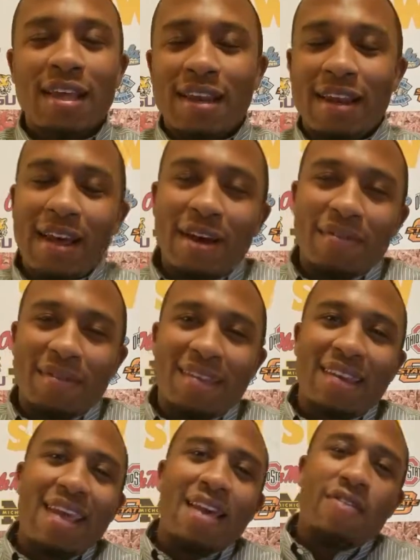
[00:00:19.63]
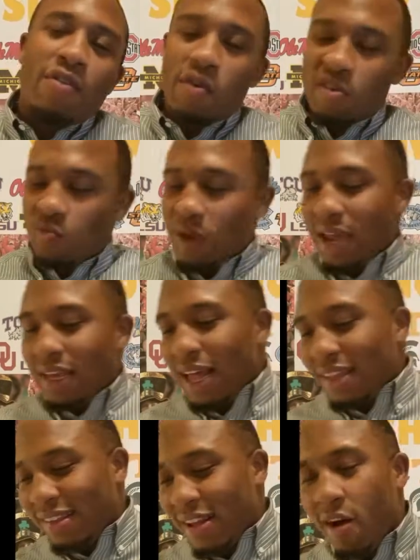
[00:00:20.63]
Now, today, of course, we got a
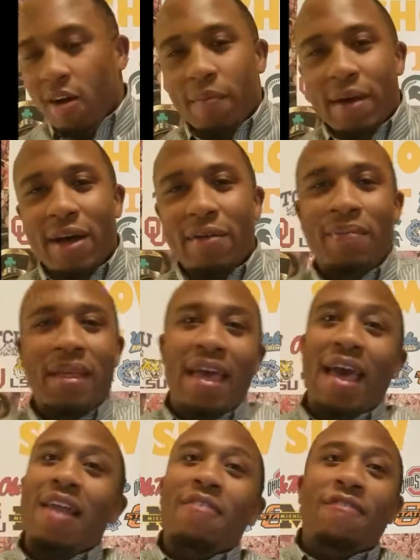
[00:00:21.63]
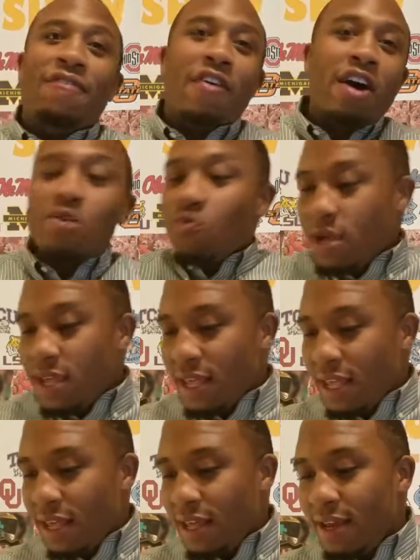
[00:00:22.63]
lot to talk about. Had a fun
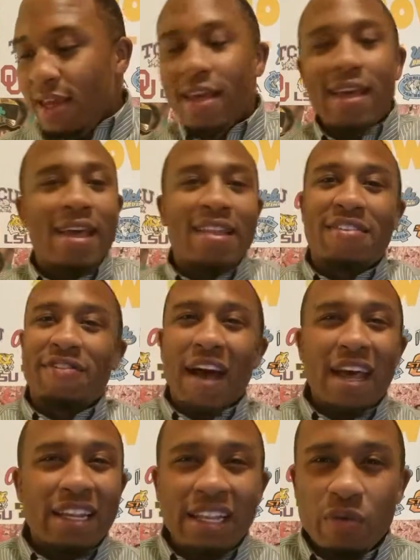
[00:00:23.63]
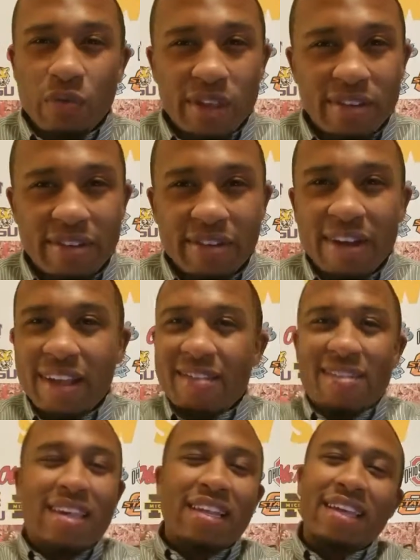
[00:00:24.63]
weekend. It's finally winter.
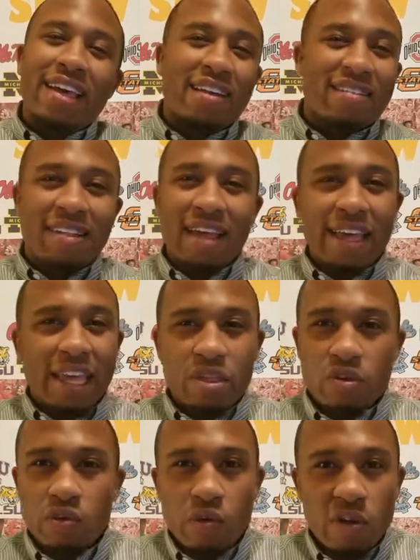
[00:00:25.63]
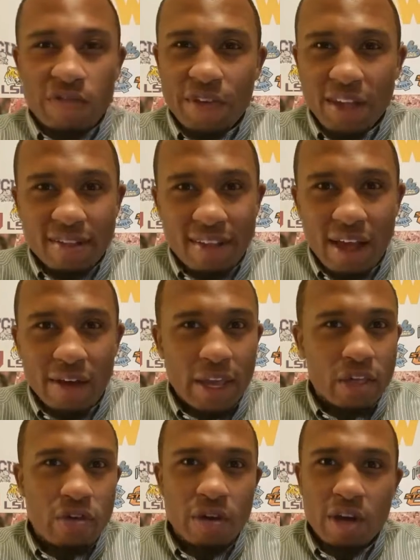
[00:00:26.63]
It's chilly outside. Get your North Face out.
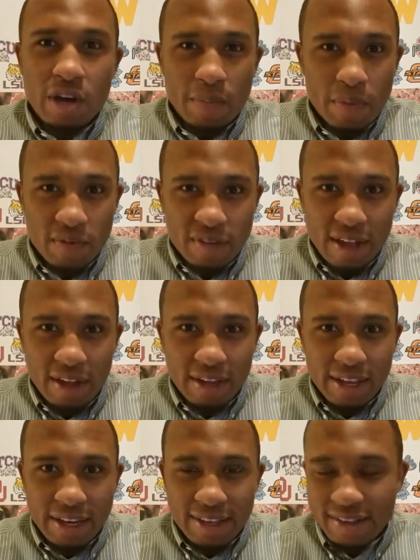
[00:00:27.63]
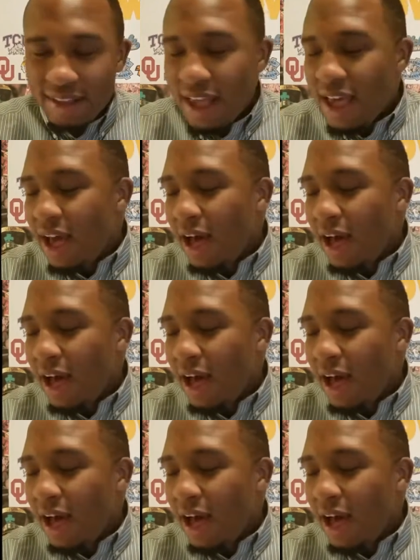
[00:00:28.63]
Get your Ugg boots out, ladies.